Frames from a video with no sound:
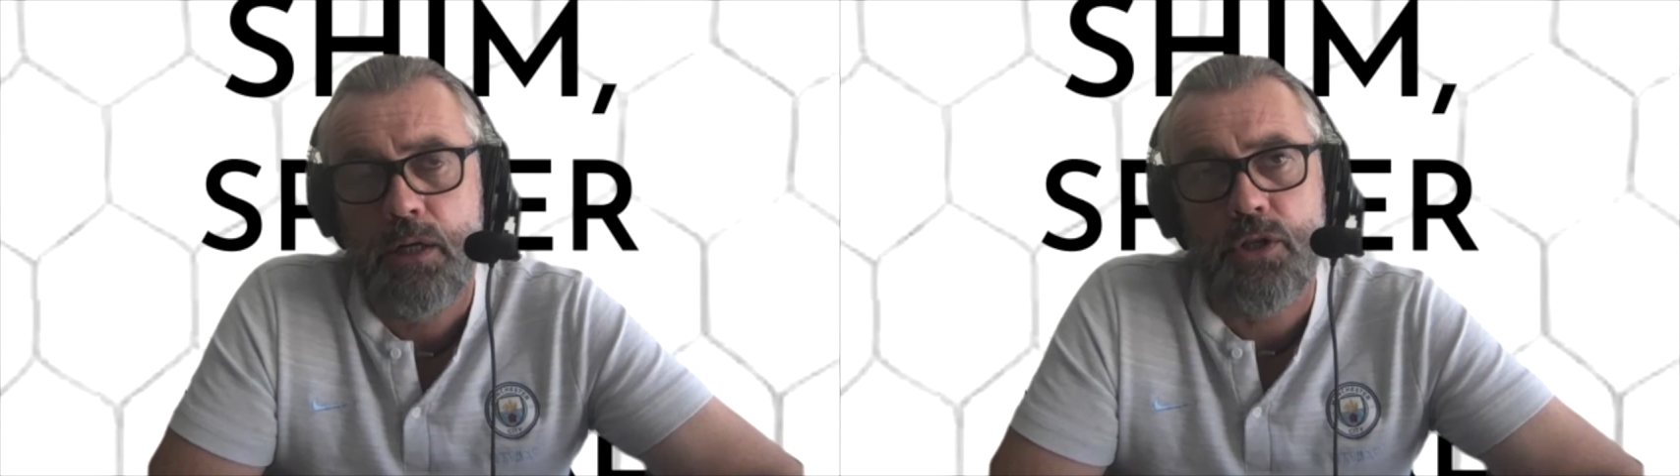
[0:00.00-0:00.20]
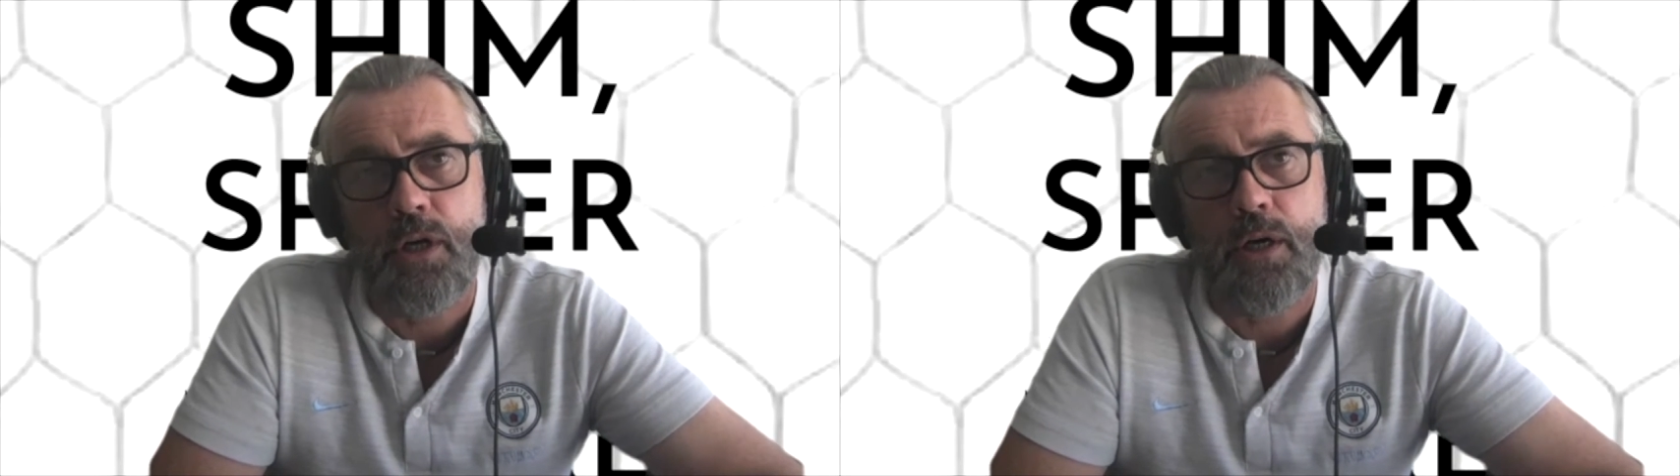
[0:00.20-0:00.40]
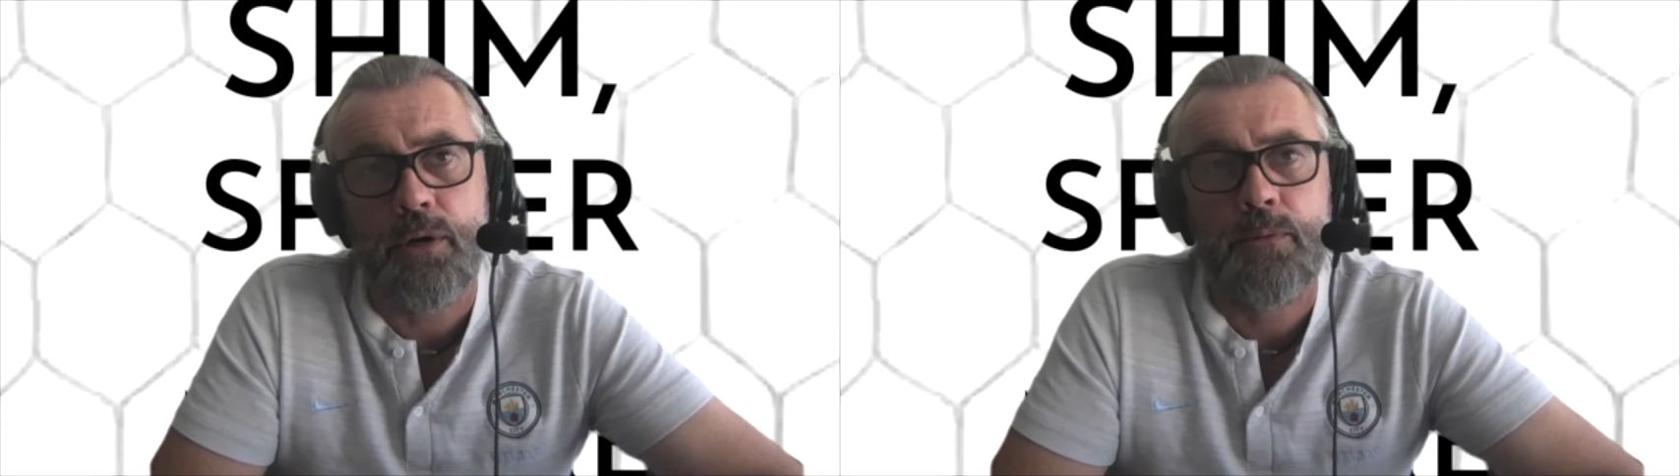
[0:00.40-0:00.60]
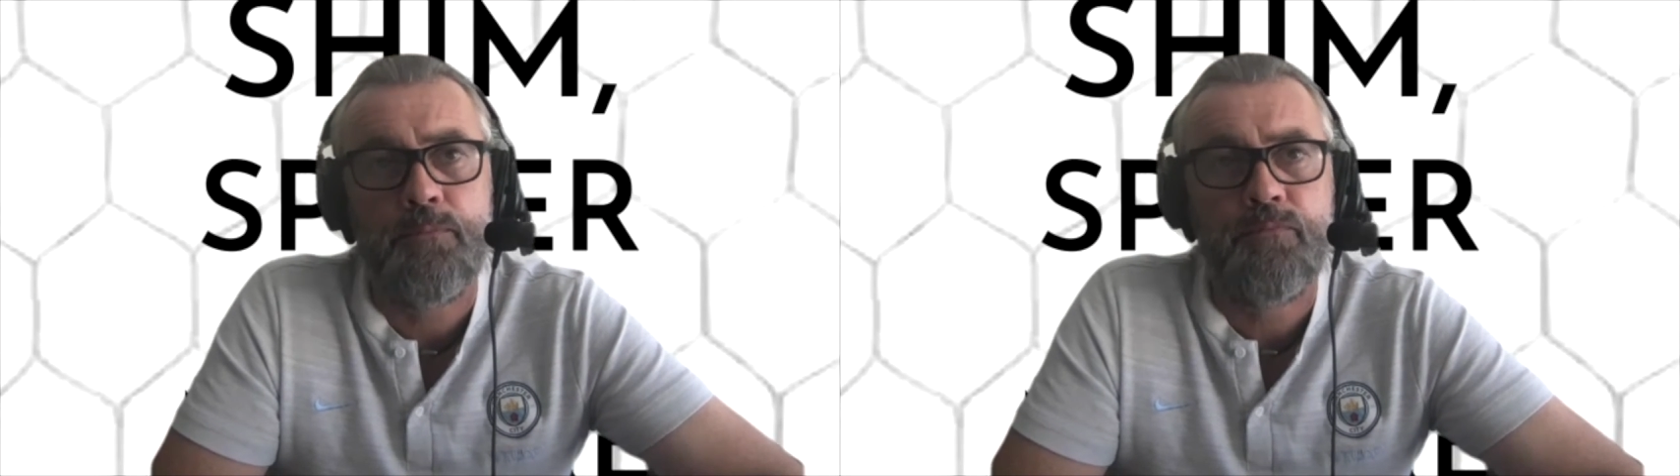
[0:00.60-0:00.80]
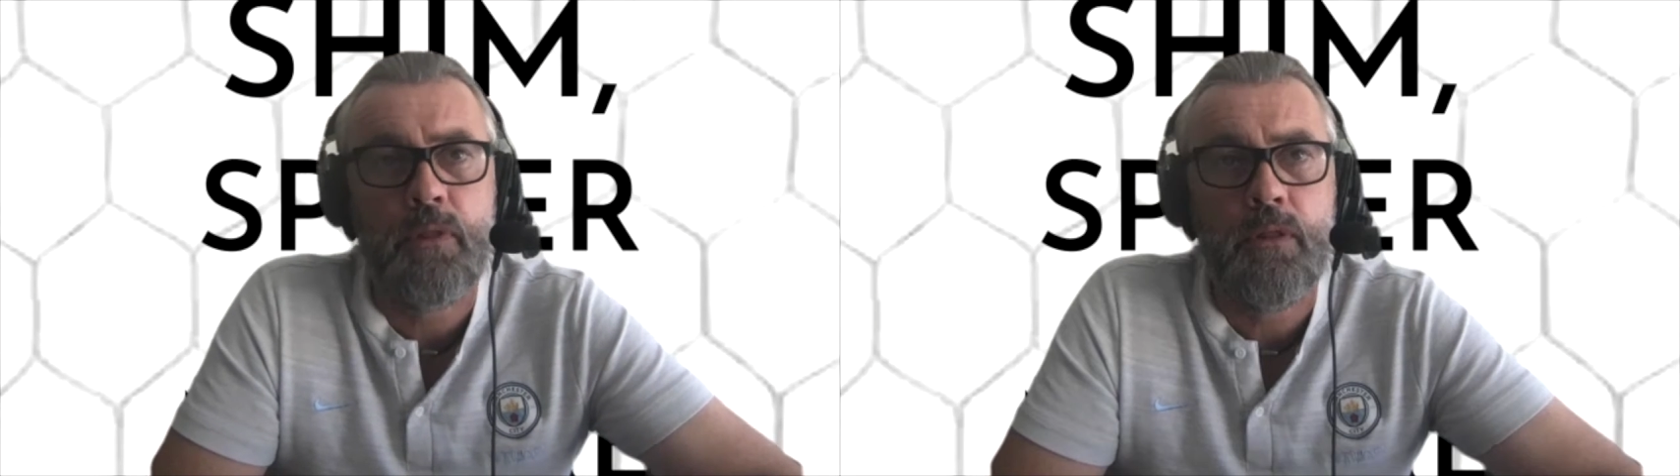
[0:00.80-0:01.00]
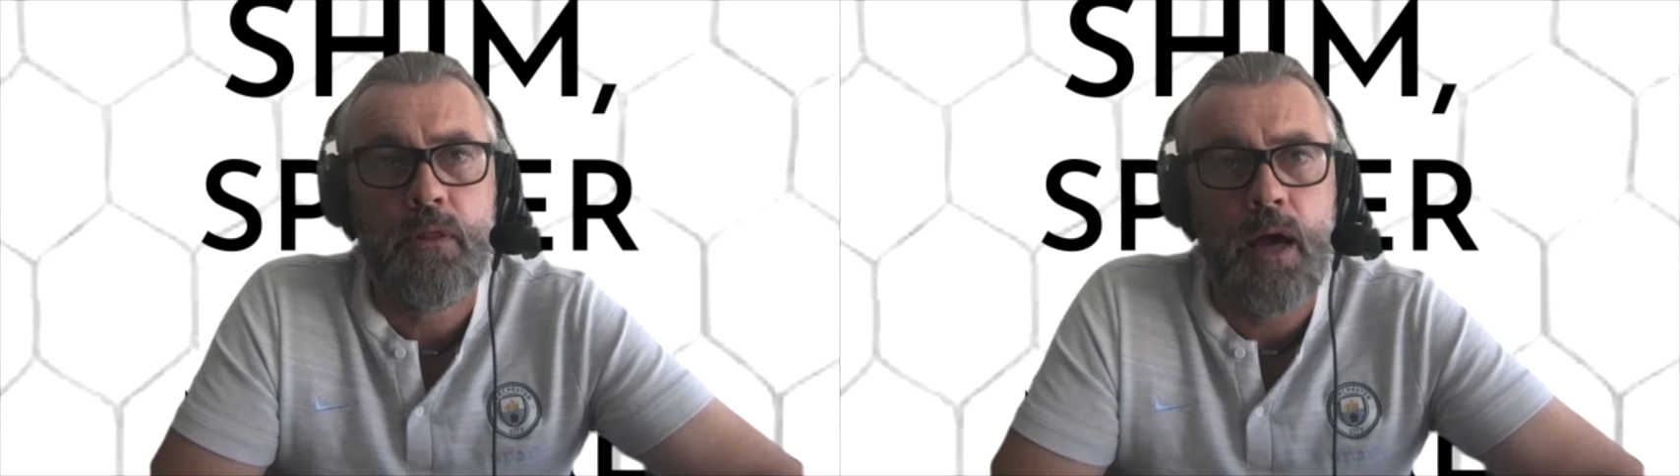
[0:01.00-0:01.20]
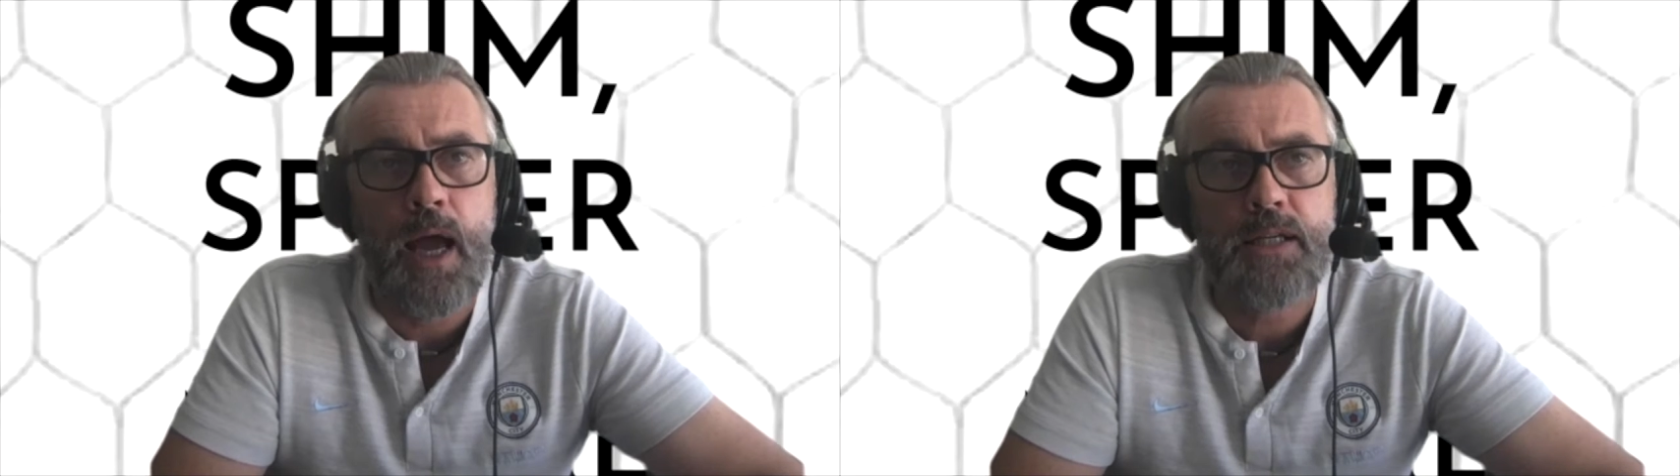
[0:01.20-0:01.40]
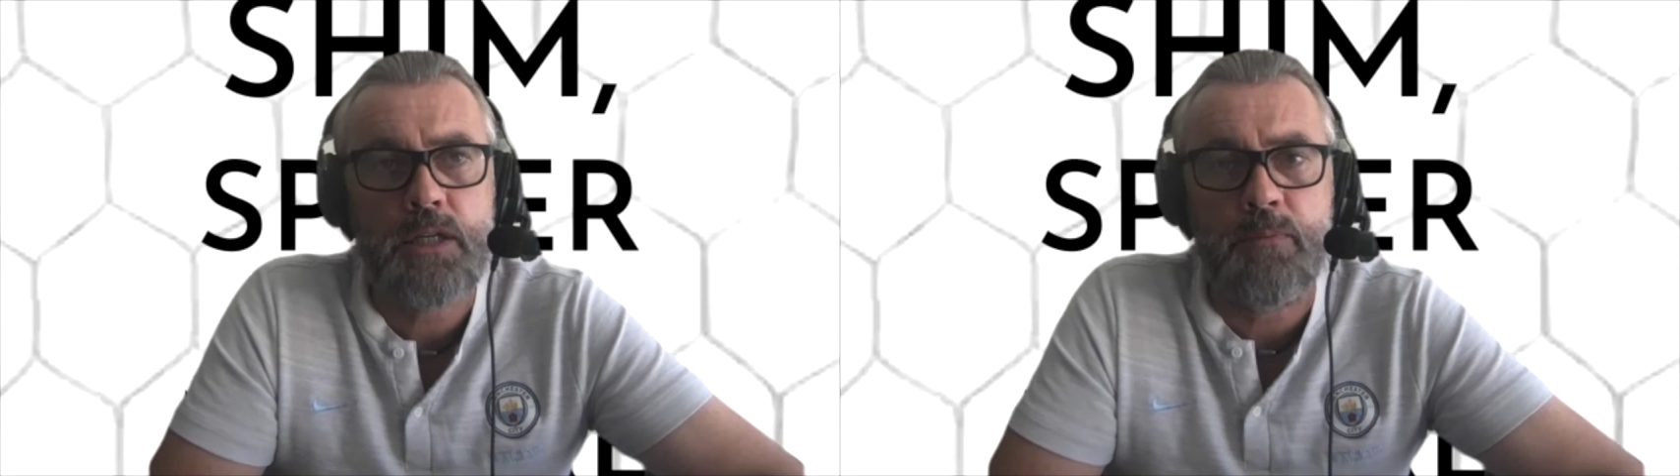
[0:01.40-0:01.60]
So there
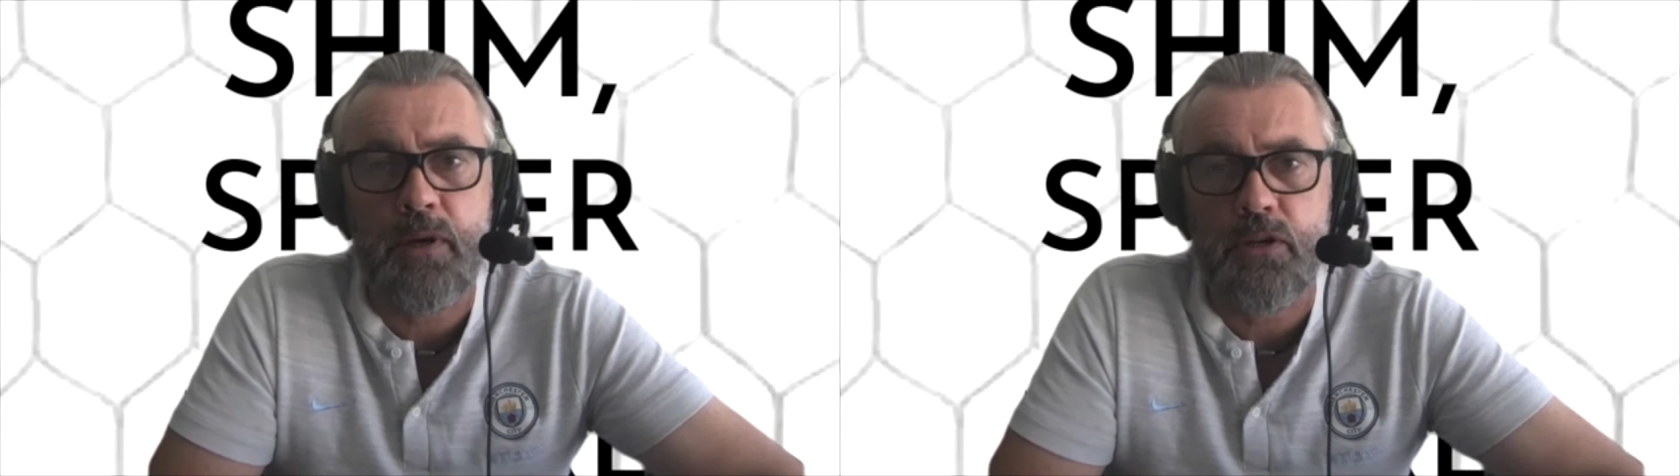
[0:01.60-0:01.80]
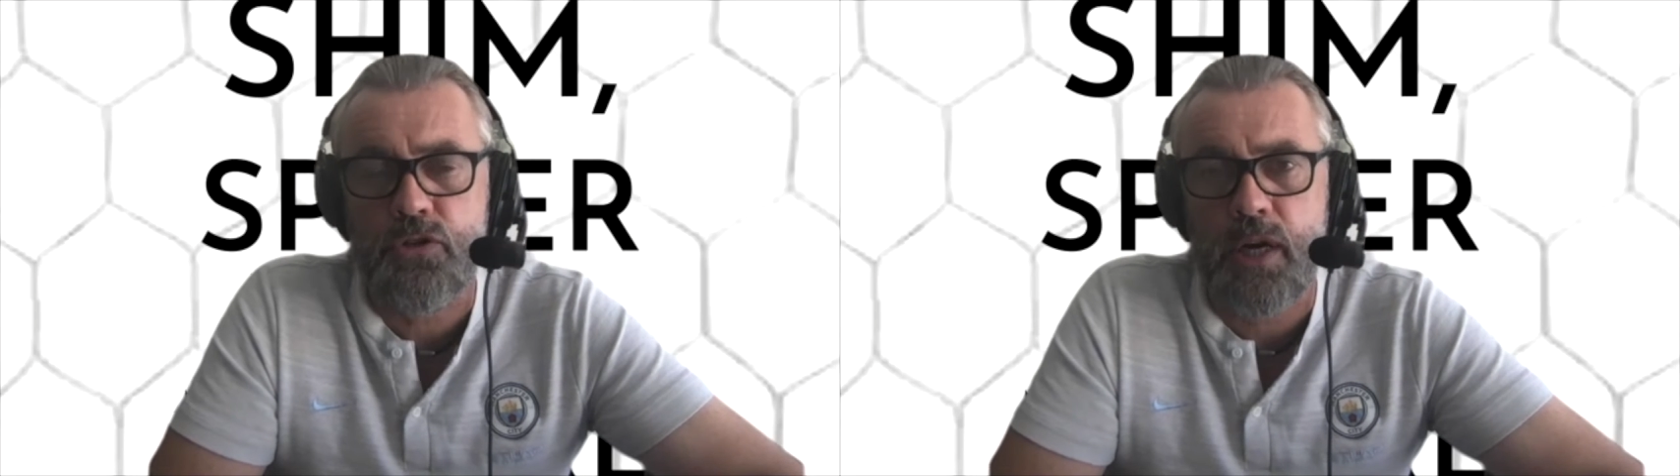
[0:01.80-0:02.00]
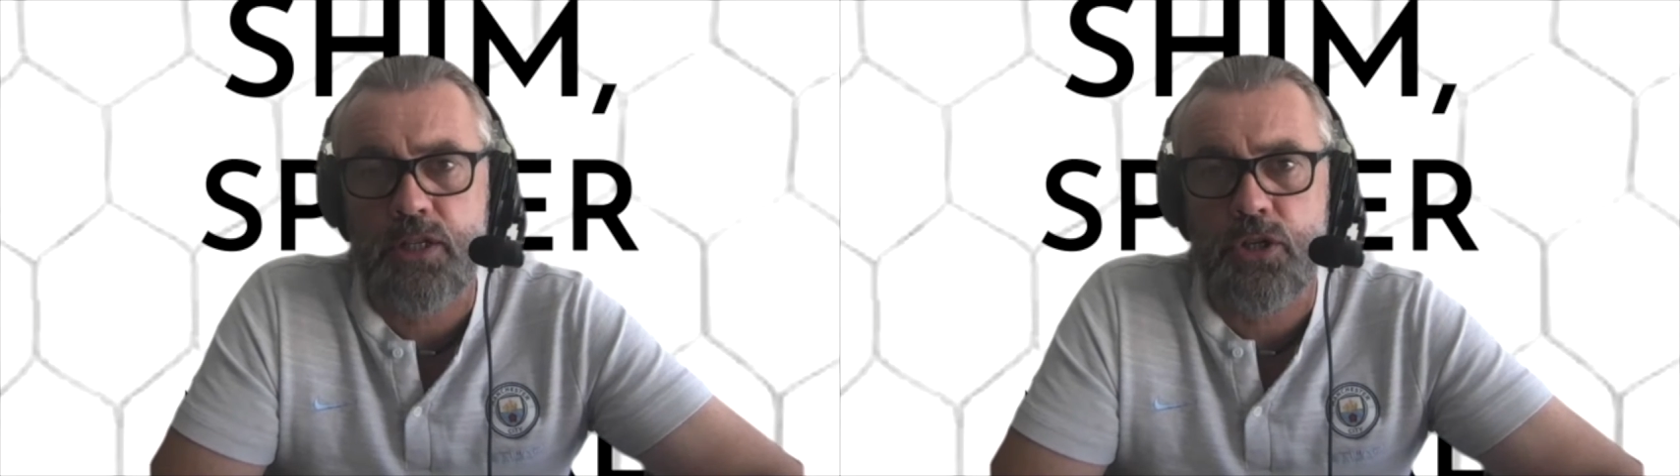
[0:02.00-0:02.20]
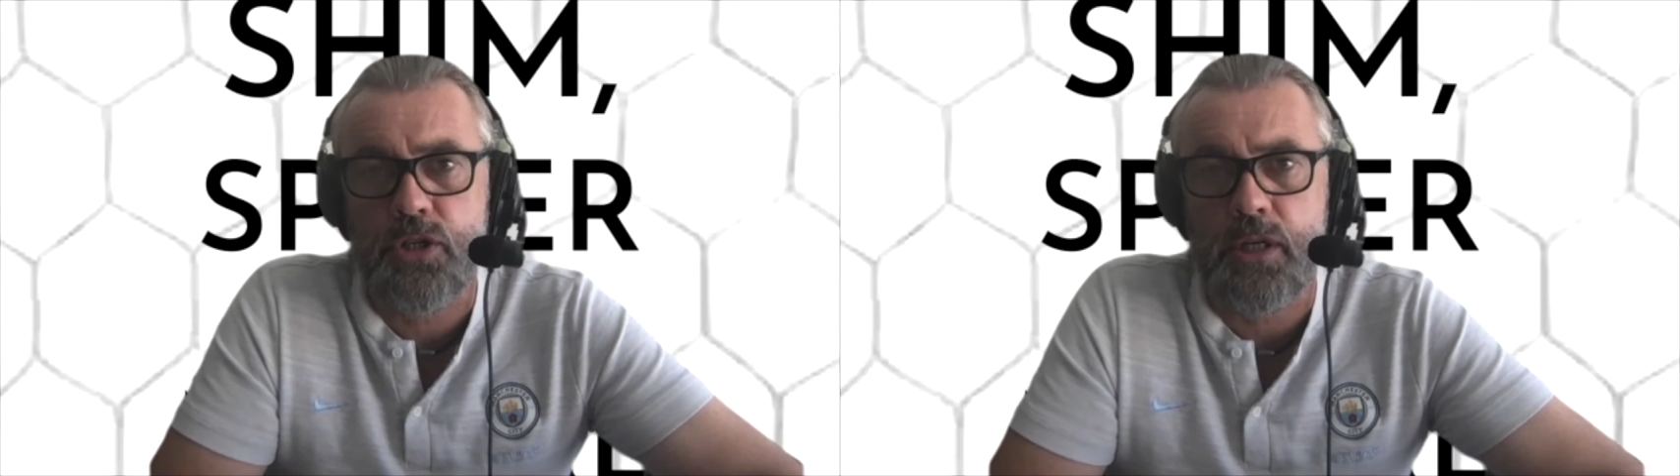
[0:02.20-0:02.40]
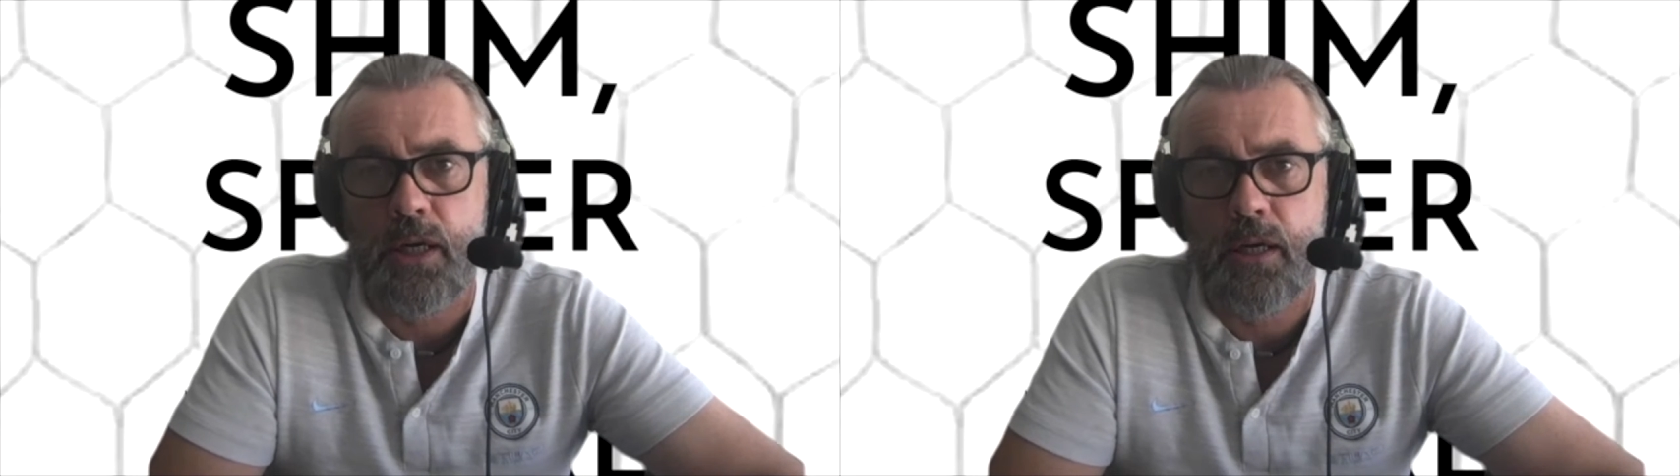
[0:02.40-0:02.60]
has to be a strategy.